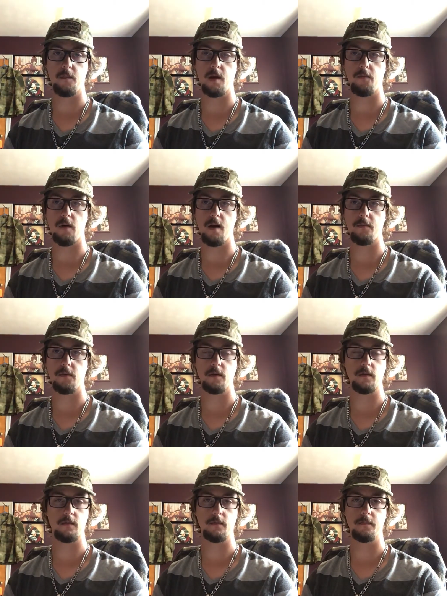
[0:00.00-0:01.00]
by Propper,
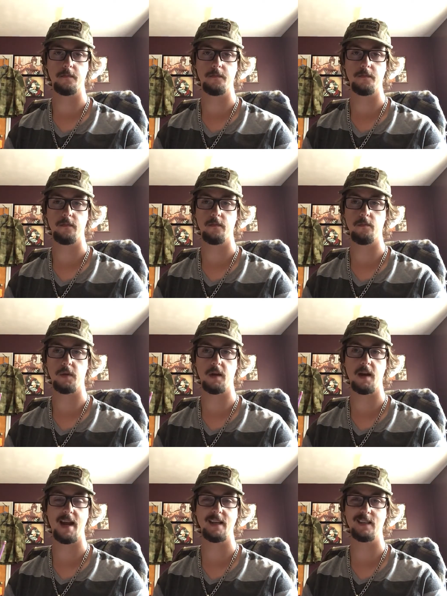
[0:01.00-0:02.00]
but
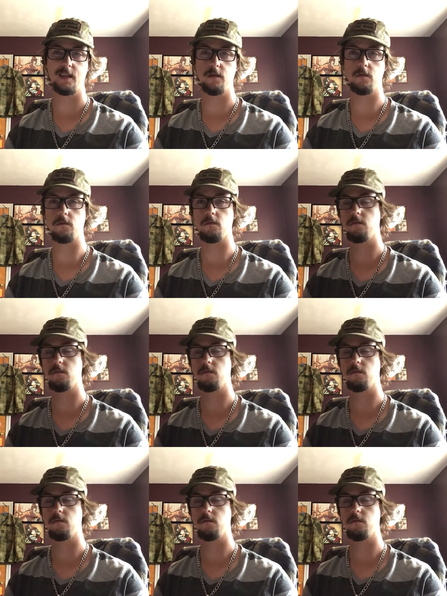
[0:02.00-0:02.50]
an ACU.